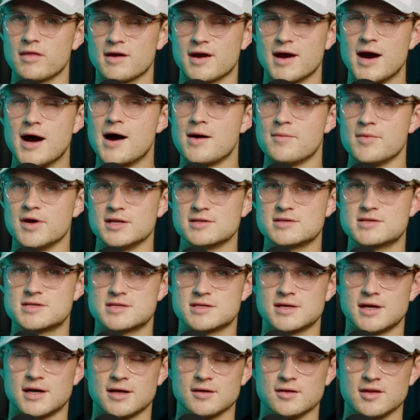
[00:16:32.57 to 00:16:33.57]

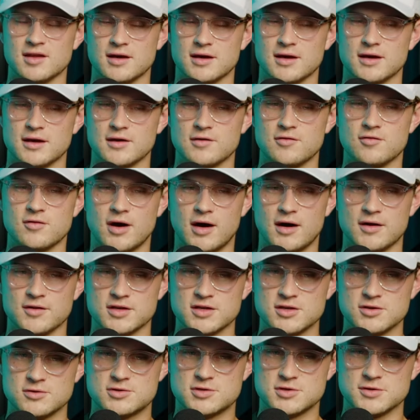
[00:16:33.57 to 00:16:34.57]
comments on the
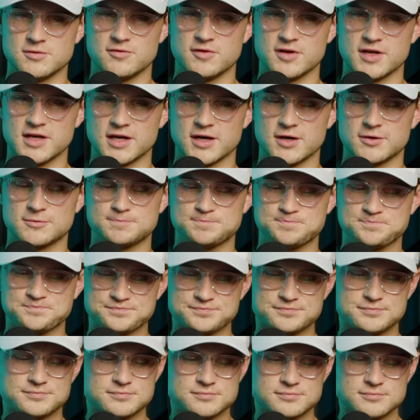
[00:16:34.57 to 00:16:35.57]
YouTube video,
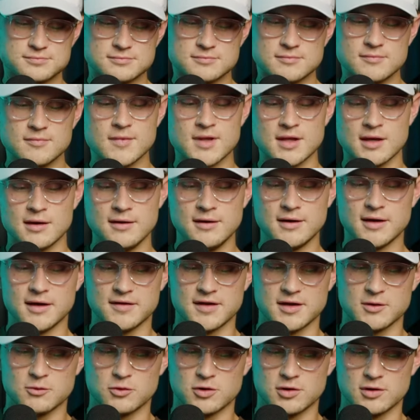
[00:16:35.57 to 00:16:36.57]
and
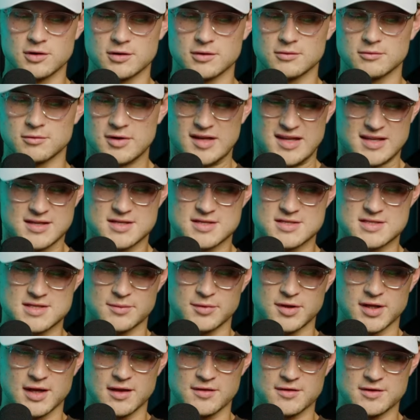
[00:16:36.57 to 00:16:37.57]
then we'll get to some
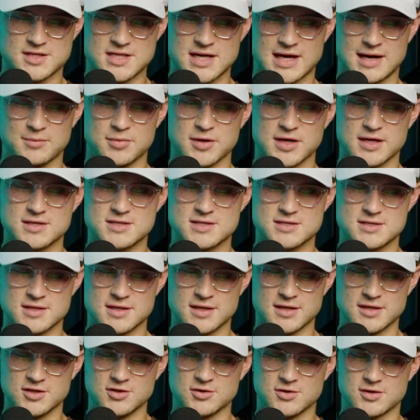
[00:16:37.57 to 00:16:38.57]
of the other topics,
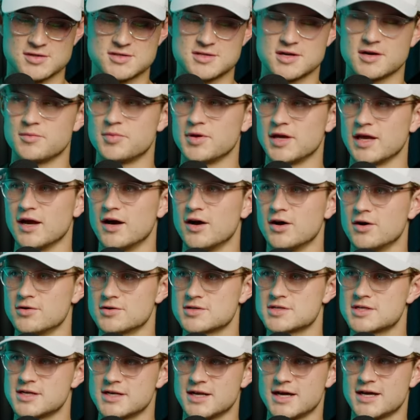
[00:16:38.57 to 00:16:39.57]
and you can start being a
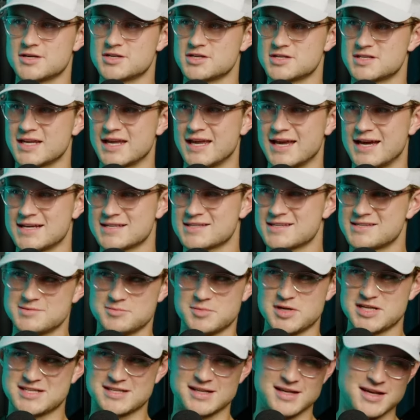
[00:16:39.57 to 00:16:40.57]
host and not just a guest, because
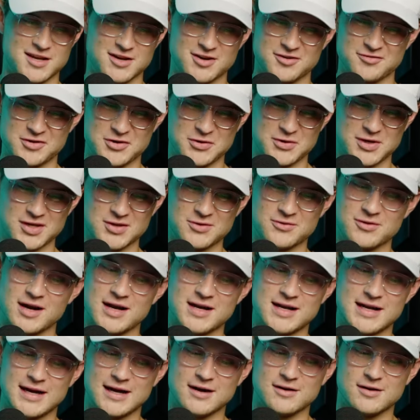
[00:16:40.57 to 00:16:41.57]
I'm basically interviewing you
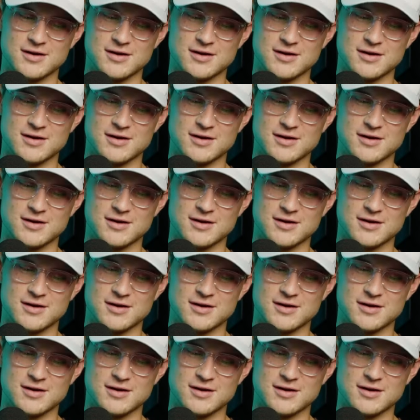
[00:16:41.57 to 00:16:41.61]
right now.